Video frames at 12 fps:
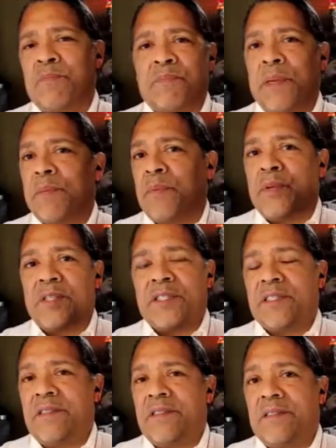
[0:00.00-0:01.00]
people would have
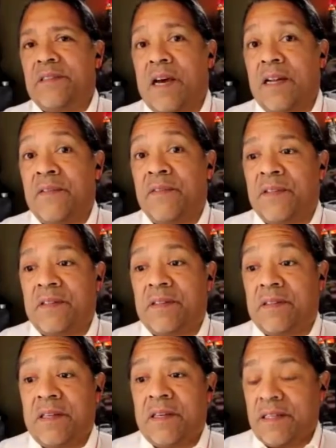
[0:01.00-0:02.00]
just not even
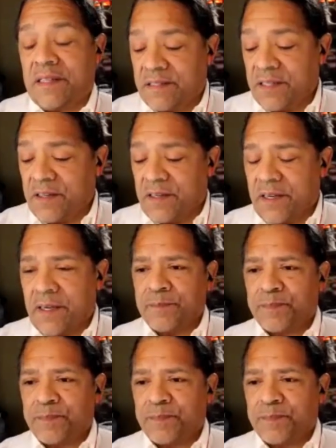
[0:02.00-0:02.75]
considered it.